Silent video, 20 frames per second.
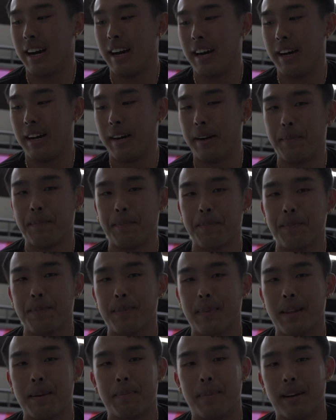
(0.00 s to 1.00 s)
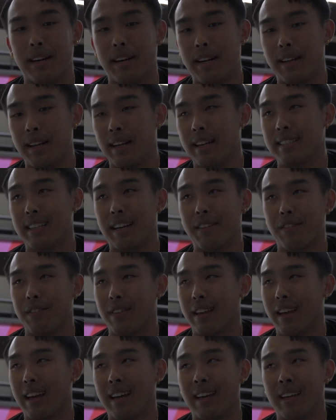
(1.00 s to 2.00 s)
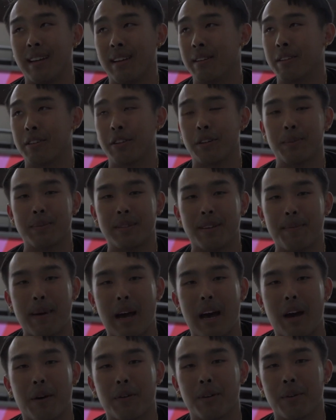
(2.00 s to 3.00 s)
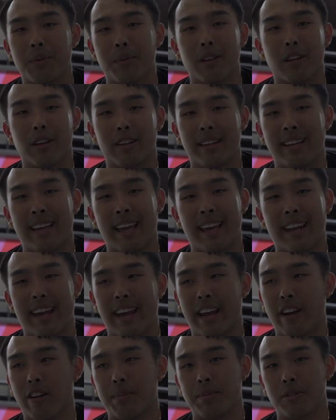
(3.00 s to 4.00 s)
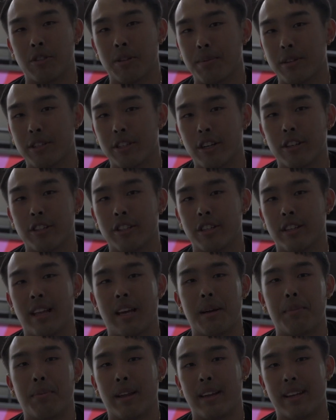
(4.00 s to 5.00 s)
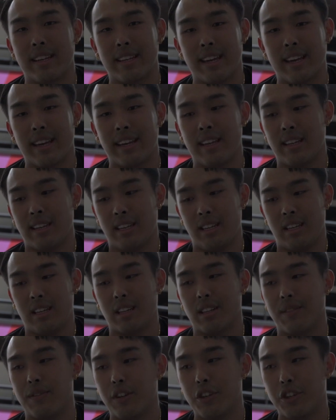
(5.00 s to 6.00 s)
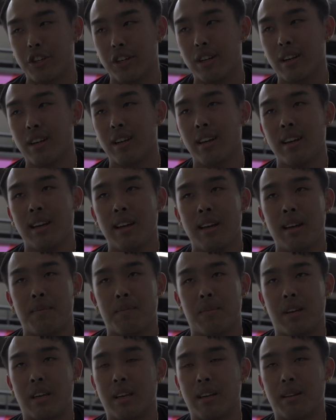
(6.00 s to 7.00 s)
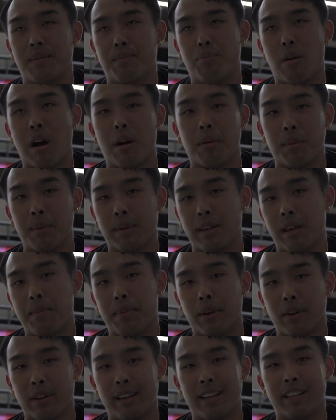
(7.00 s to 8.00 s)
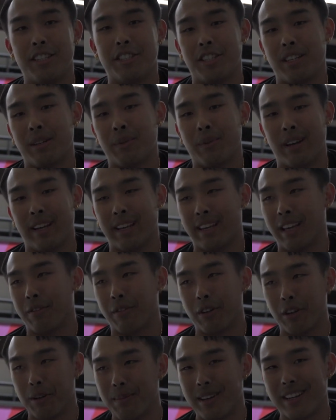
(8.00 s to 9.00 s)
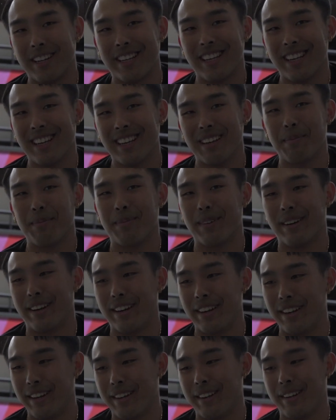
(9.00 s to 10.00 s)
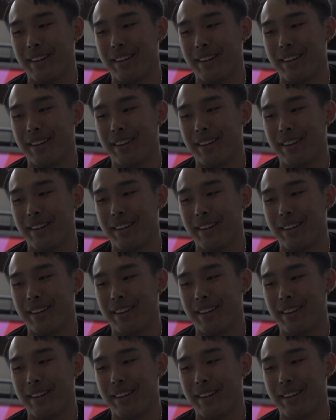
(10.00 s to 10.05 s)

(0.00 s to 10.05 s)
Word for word: Um, But aside from that, in terms of power, we're looking at a Harup supercharger that I plan to get in the future. It, probably a built engine when I get real money, but